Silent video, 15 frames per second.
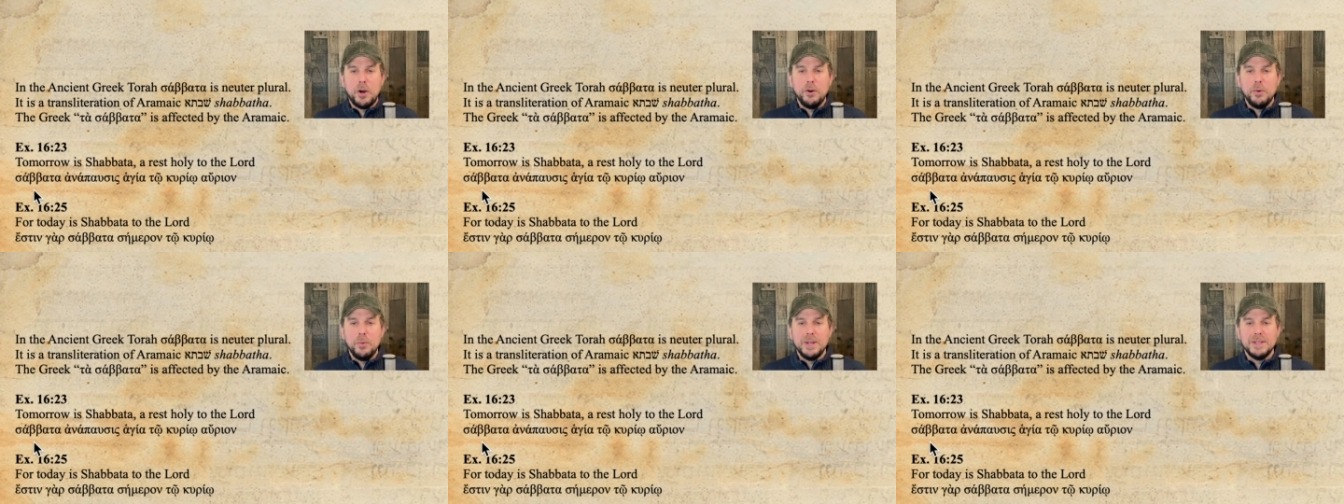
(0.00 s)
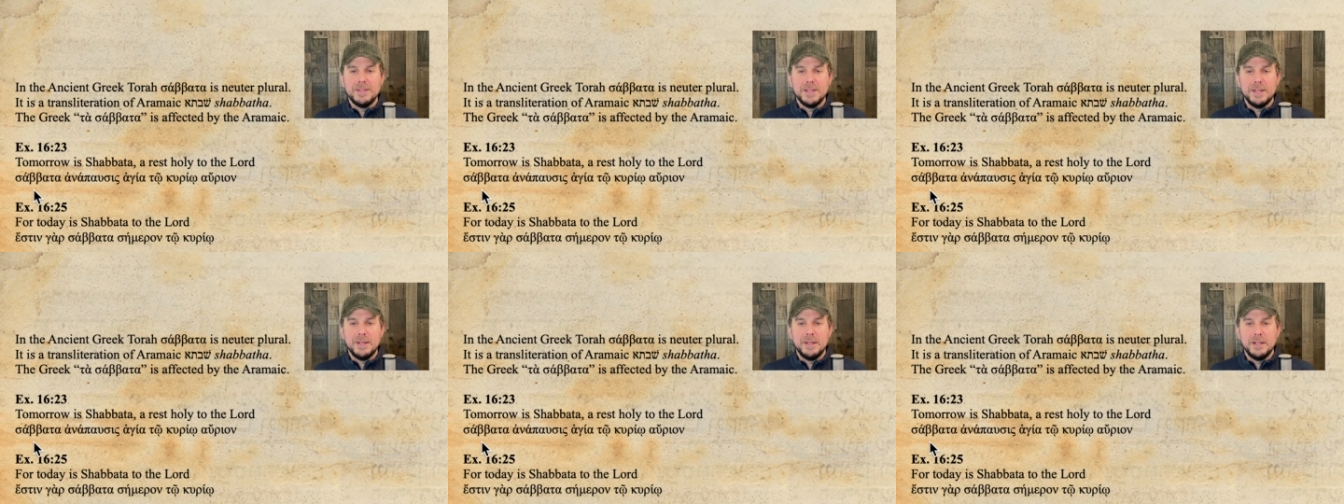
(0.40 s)
is
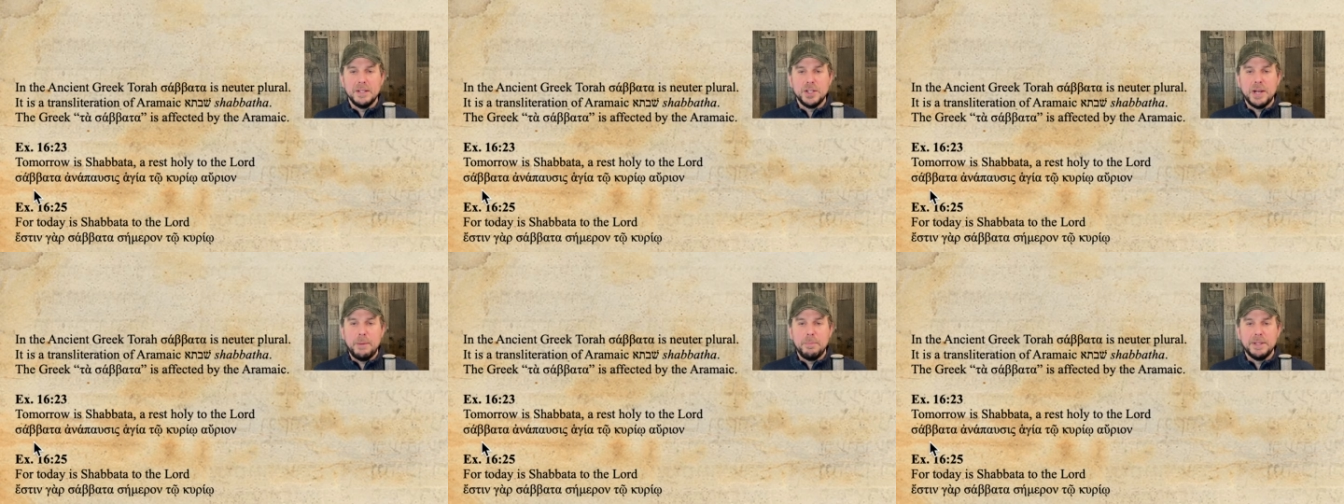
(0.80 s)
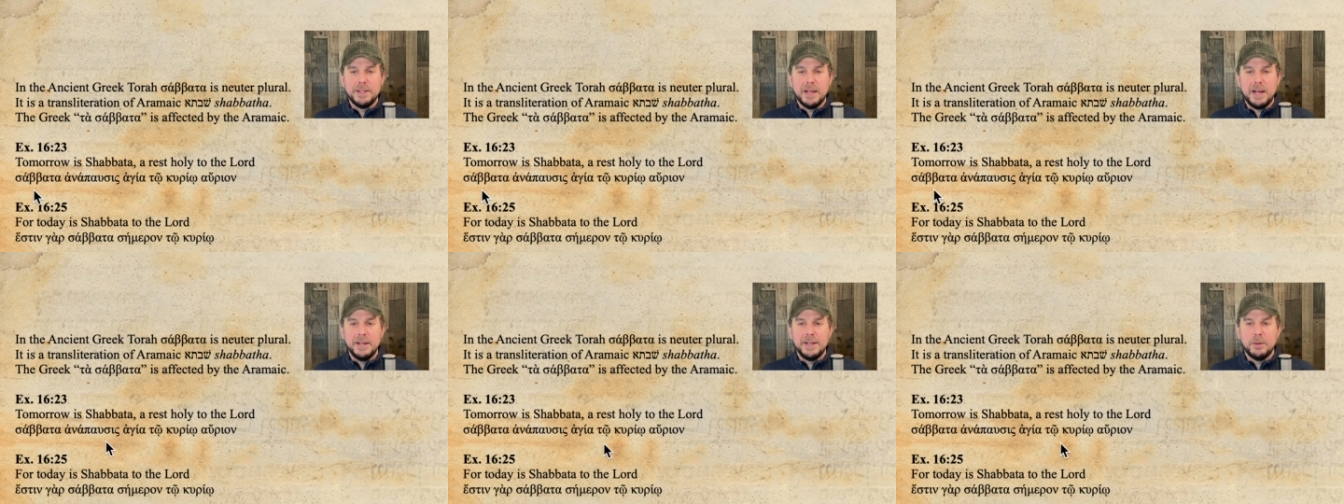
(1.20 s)
a
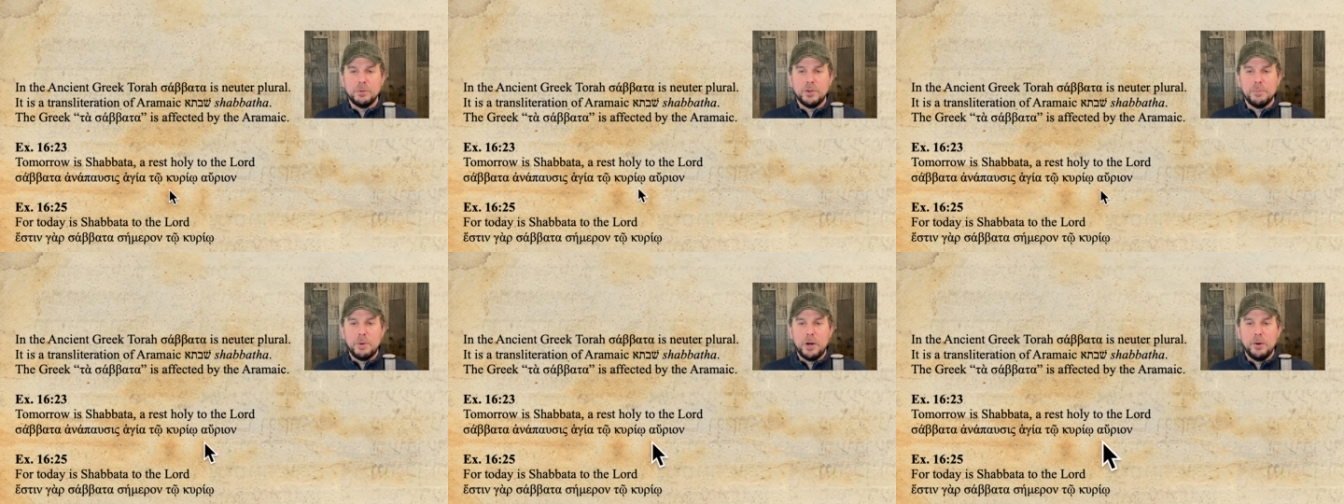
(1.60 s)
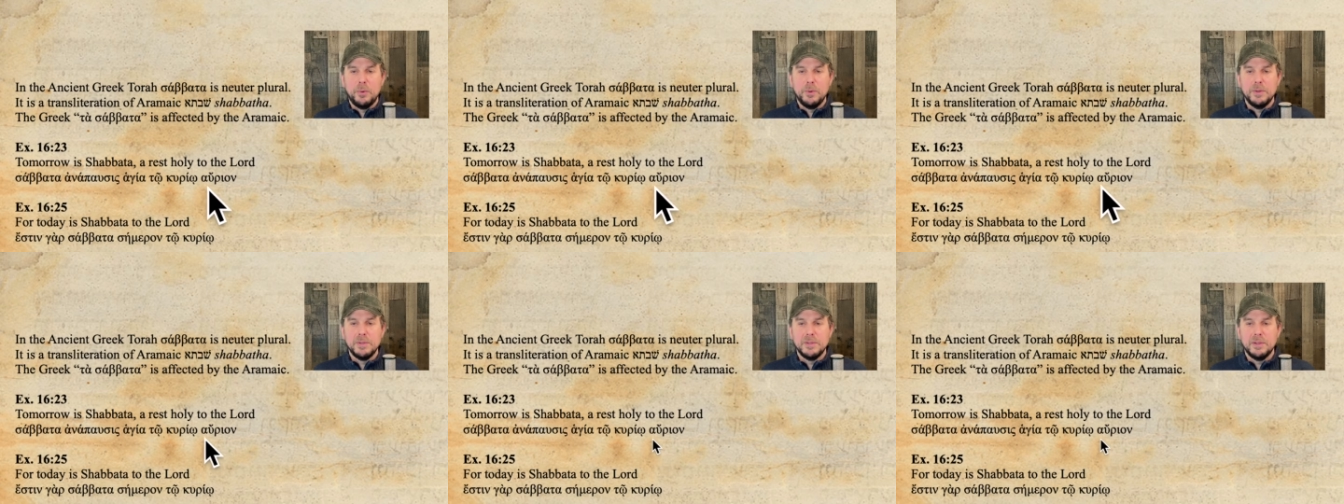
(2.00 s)
Shabbata. Now tomorrow
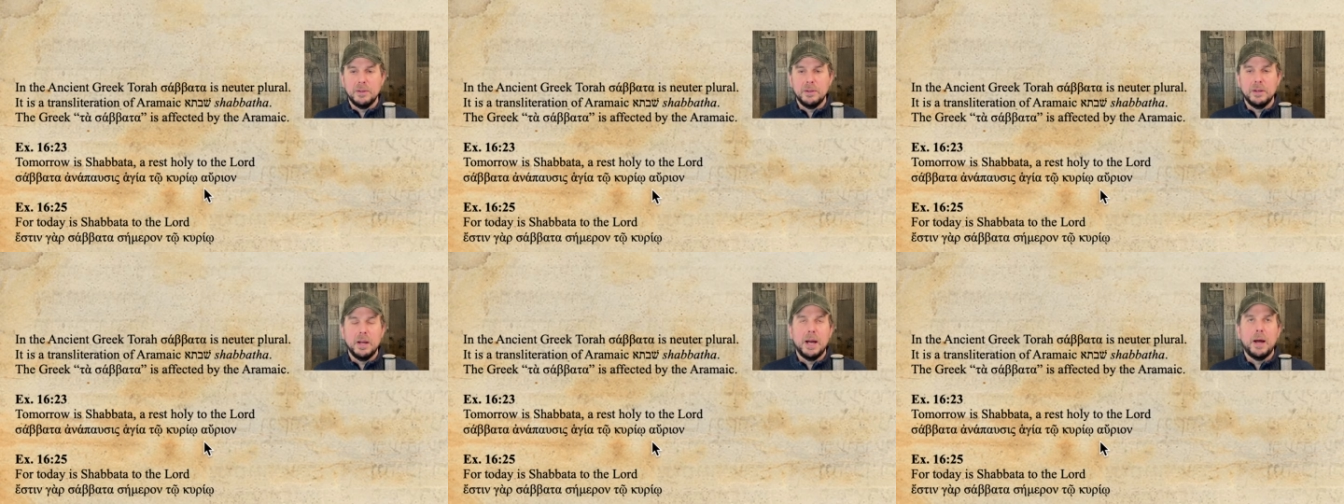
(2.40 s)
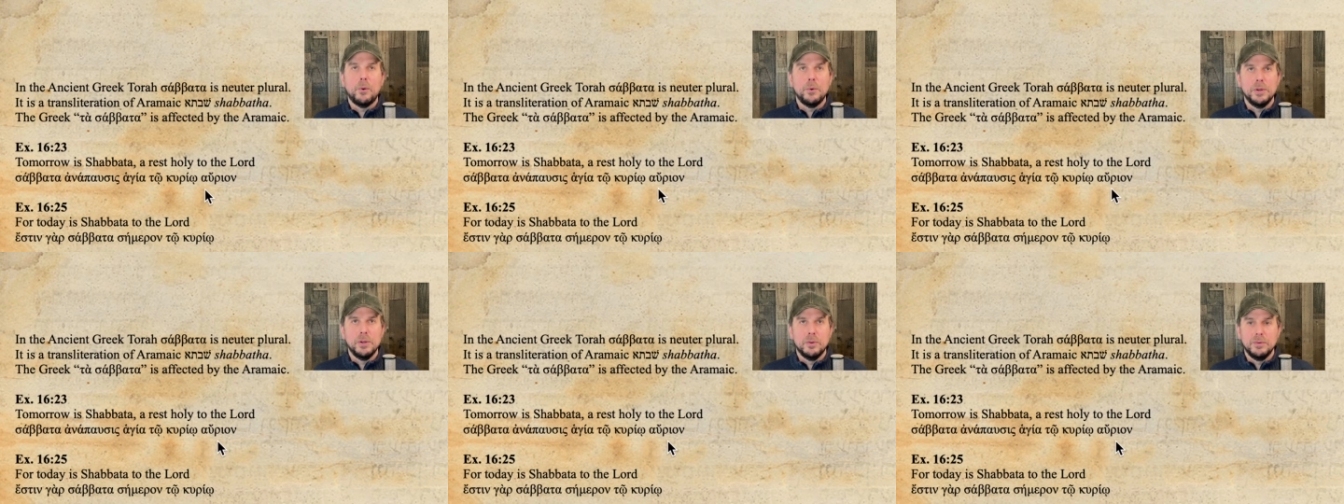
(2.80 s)
is uh,
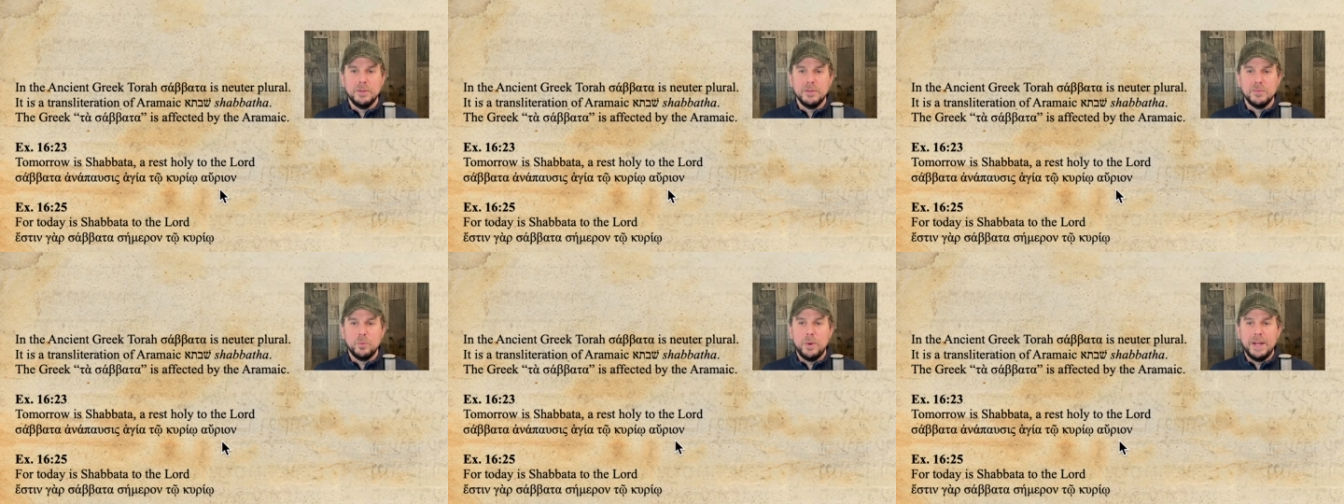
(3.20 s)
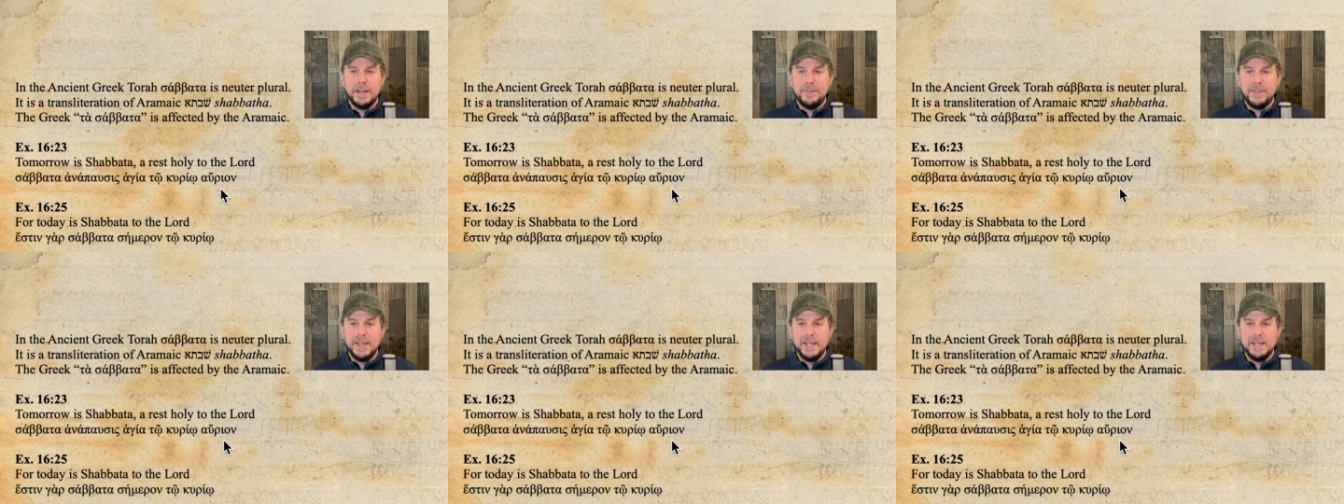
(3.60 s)
aurion is way
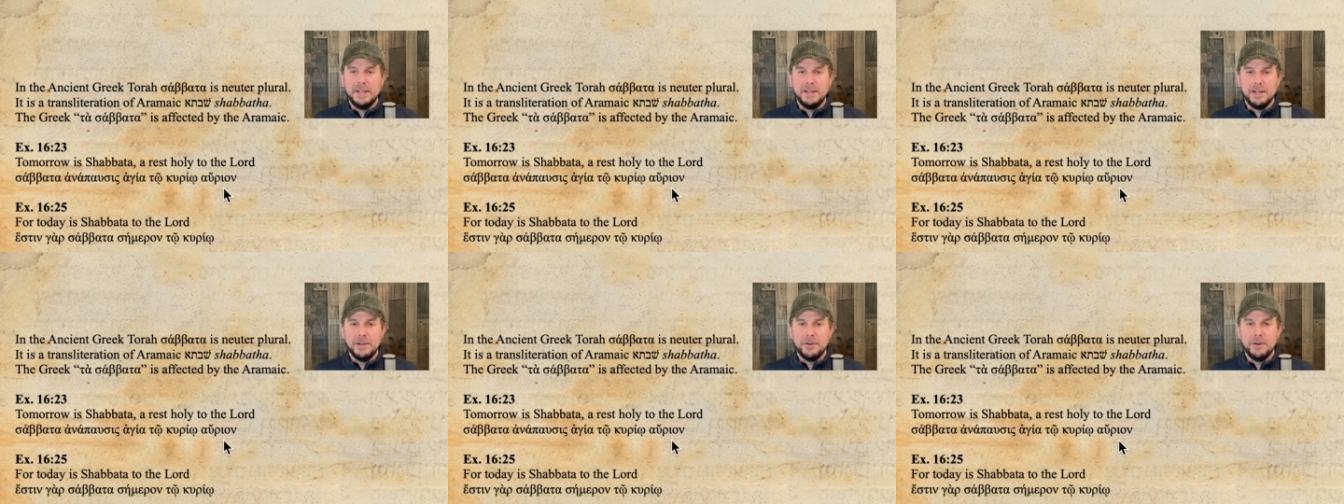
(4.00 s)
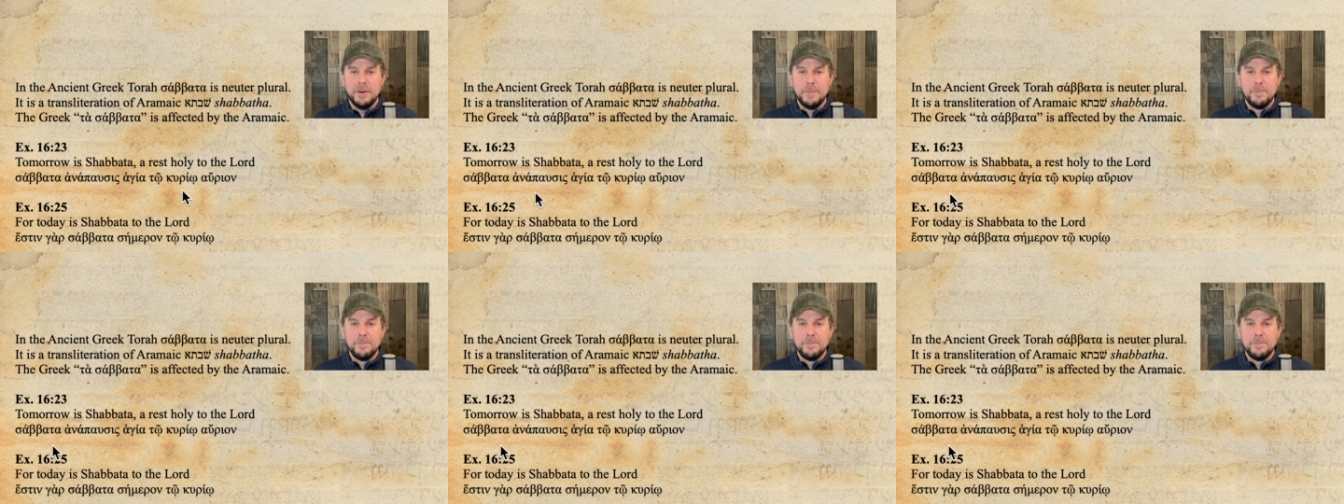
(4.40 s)
at the end here.